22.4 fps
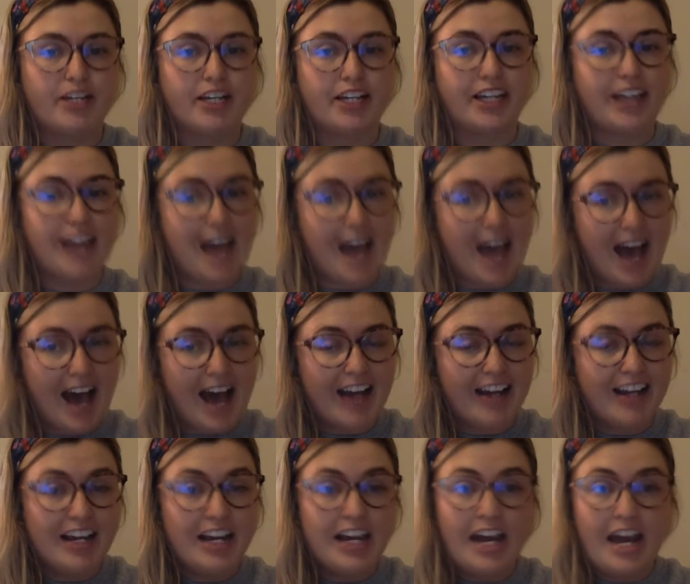a
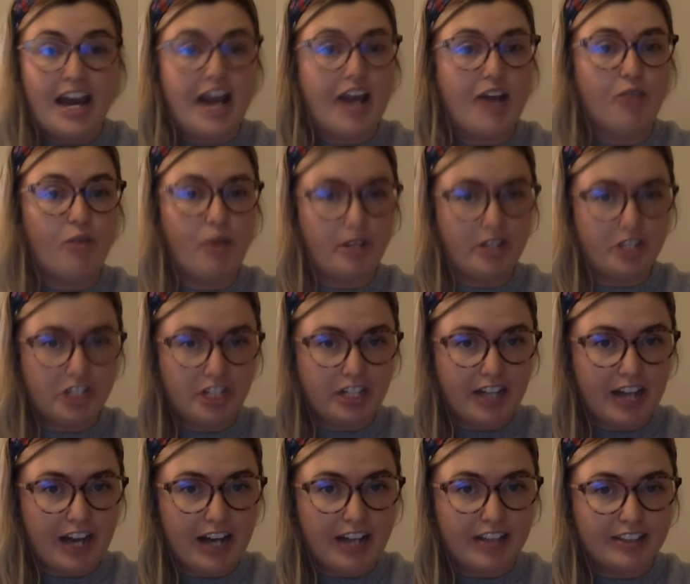cat and what she
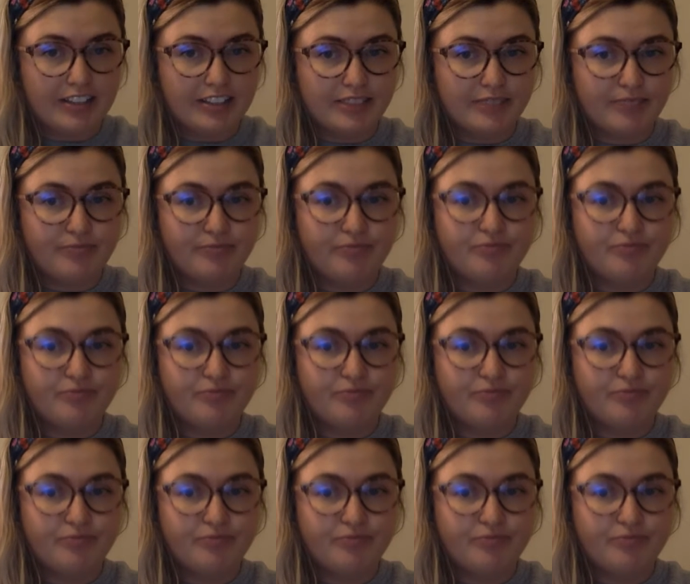does.